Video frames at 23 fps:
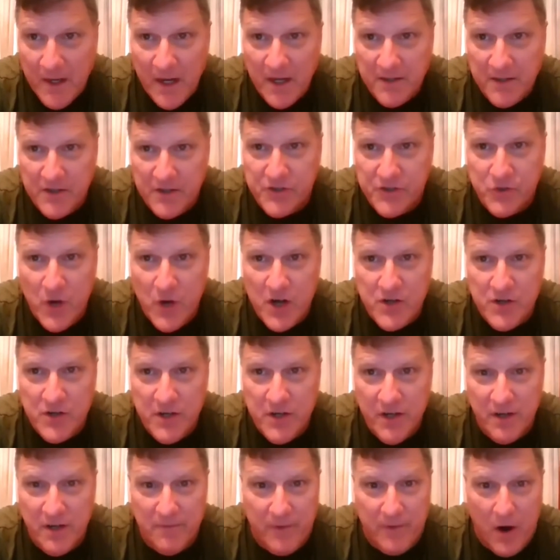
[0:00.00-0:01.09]
destruction
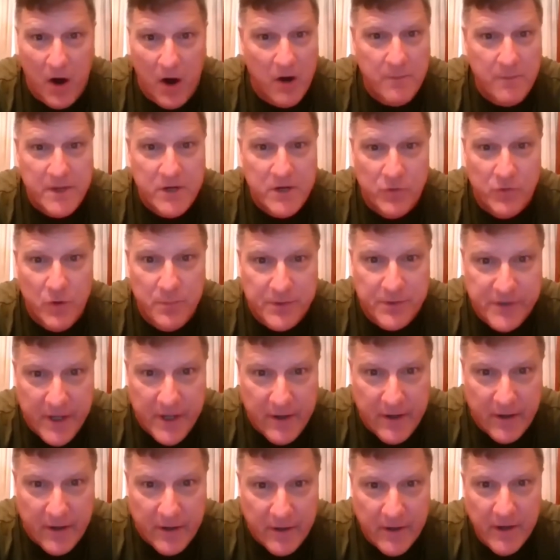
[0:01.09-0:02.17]
of Army Group
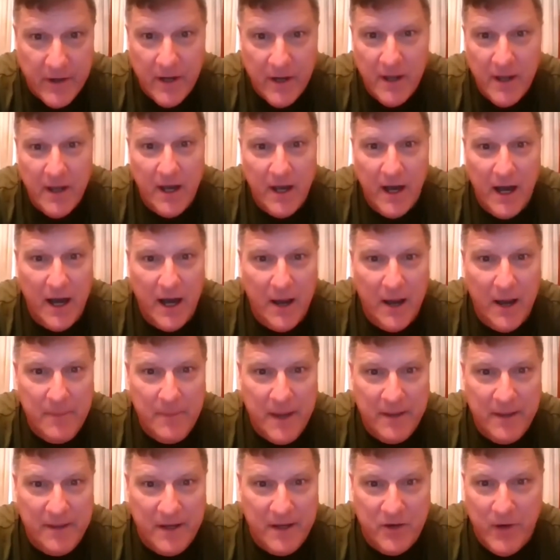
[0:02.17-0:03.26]
Center,
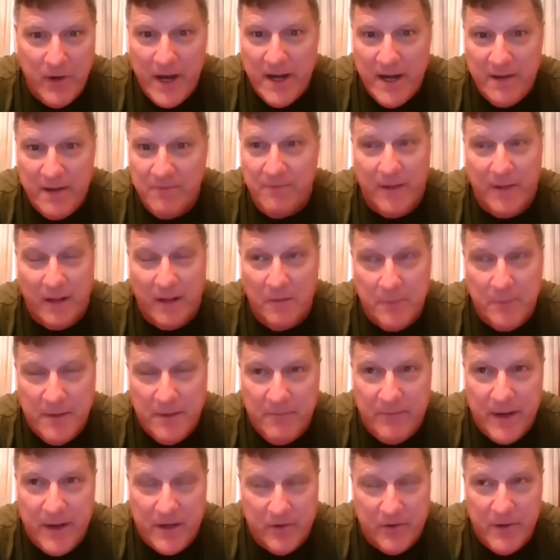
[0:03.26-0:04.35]
and the great envelopment
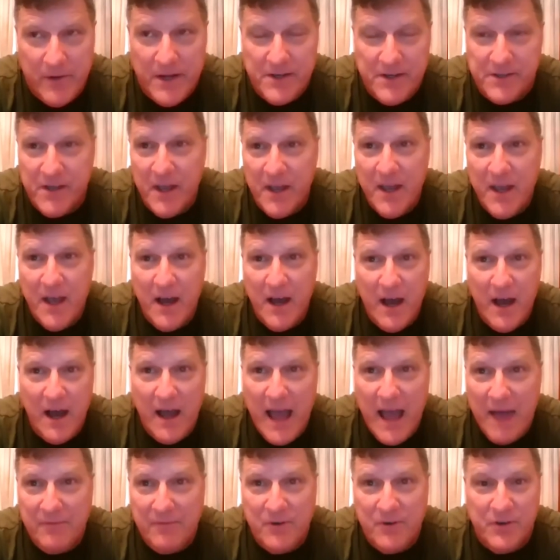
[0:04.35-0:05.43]
victories
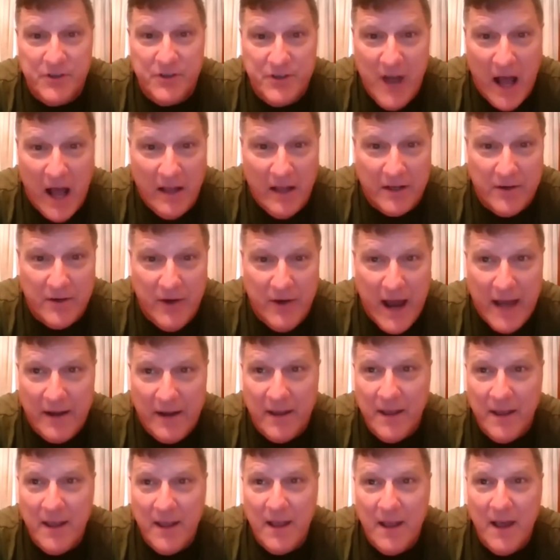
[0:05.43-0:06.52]
after Stalingrad.
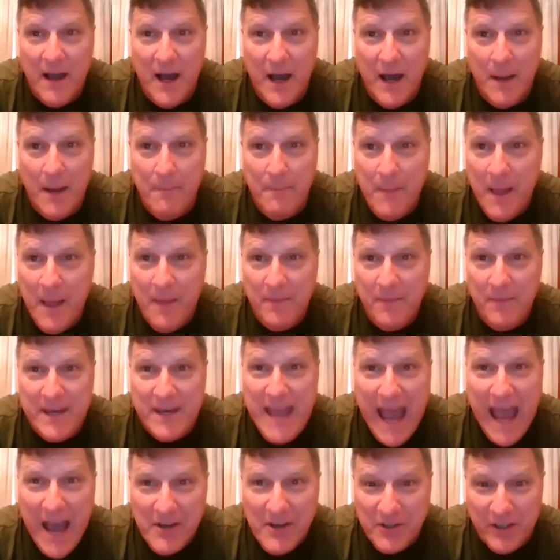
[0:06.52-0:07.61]
The
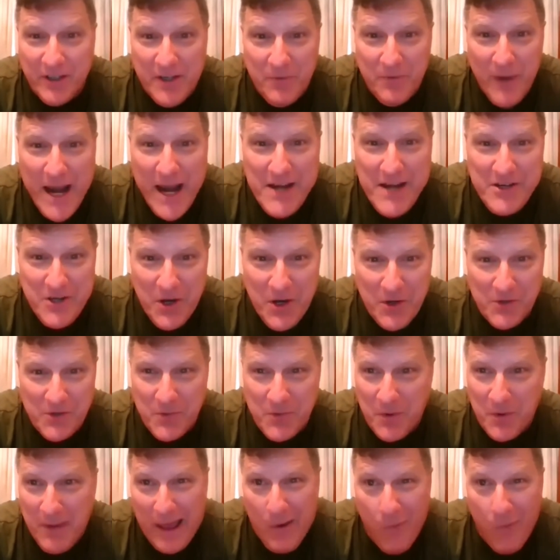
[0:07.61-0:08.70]
casualty ratios
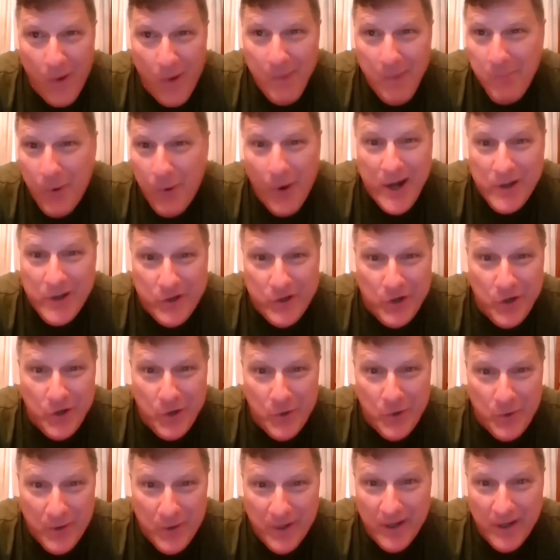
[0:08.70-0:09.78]
were like
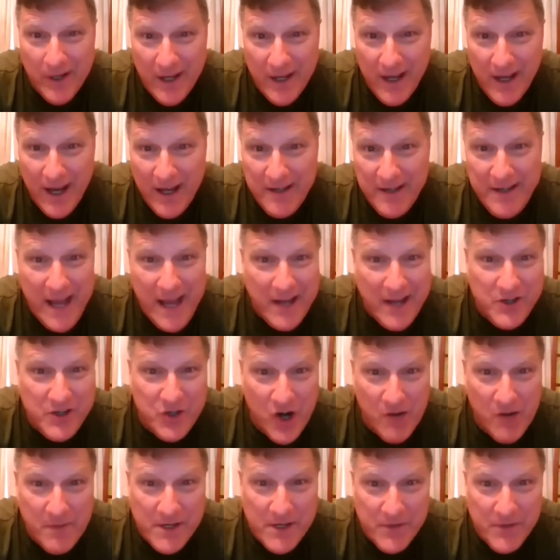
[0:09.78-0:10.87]
1.2 dead
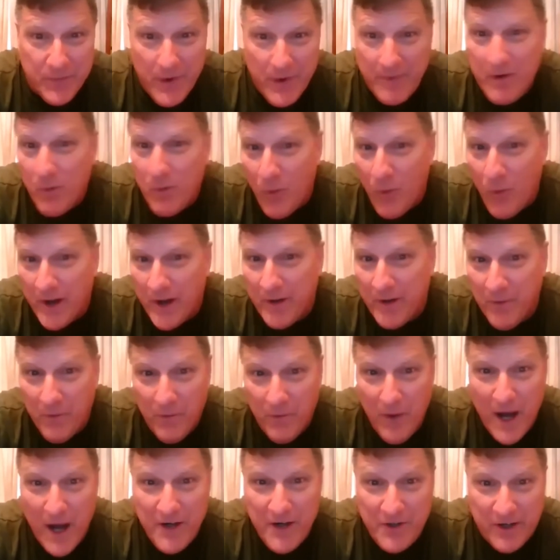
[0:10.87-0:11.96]
Germans for every 1
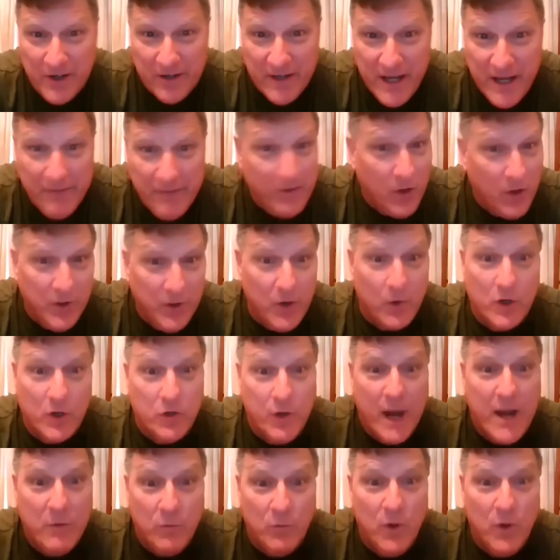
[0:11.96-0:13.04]
Russian. Even though they were
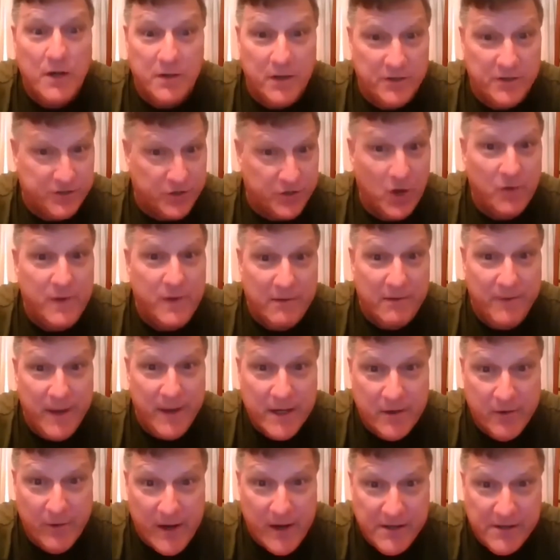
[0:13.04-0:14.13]
great Soviet
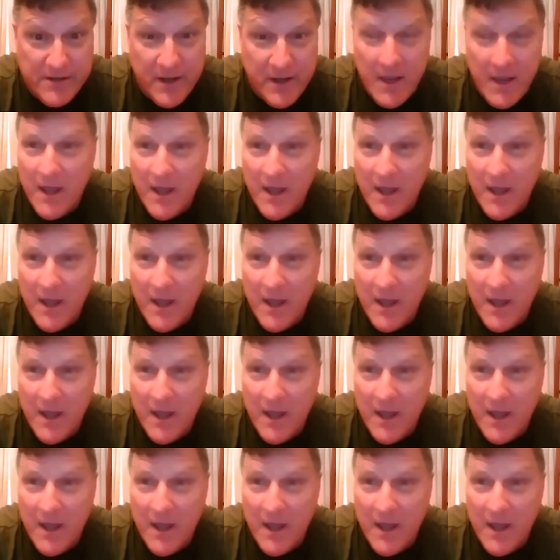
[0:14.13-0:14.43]
victories,